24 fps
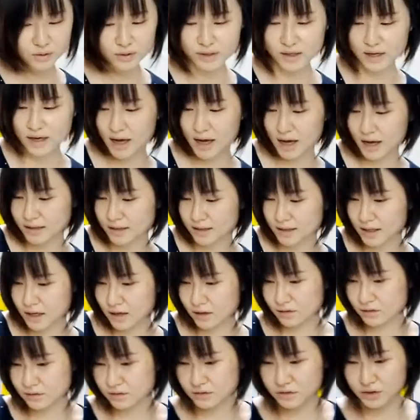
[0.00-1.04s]
yeah, I think
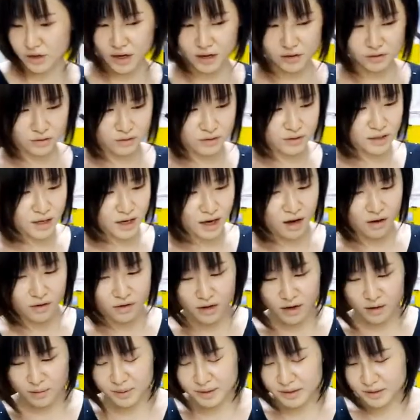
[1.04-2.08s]
I'll try to count
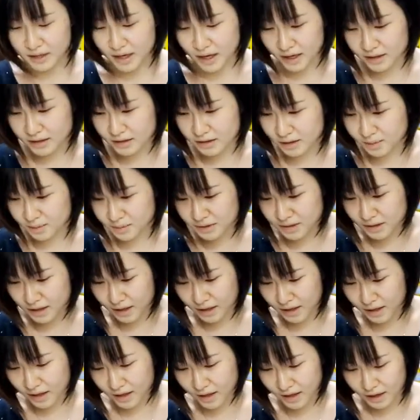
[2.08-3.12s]
how many items
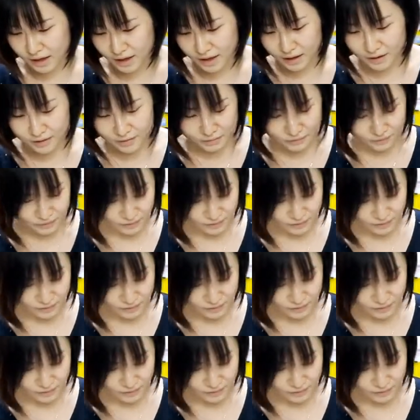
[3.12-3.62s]
I have,